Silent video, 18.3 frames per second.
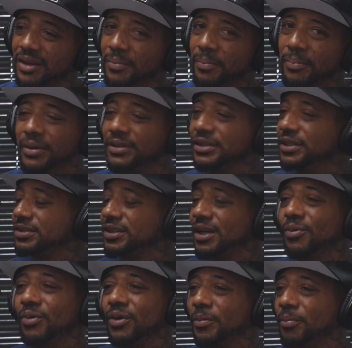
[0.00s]
But just
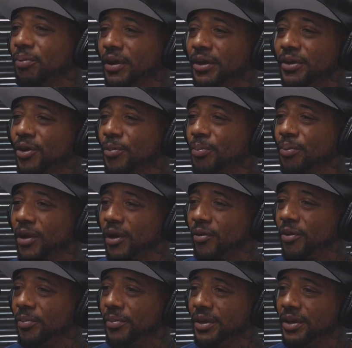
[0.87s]
ain't want to break no bread
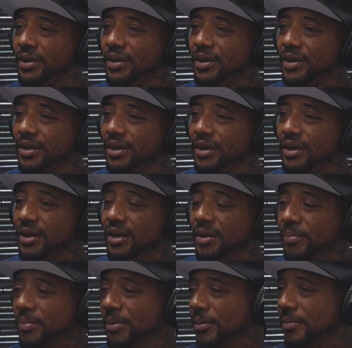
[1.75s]
with me.
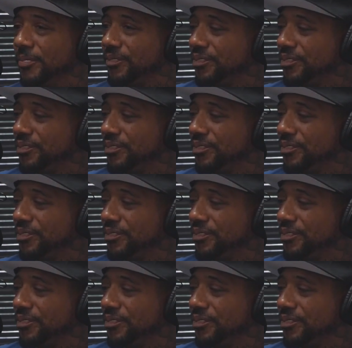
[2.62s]
But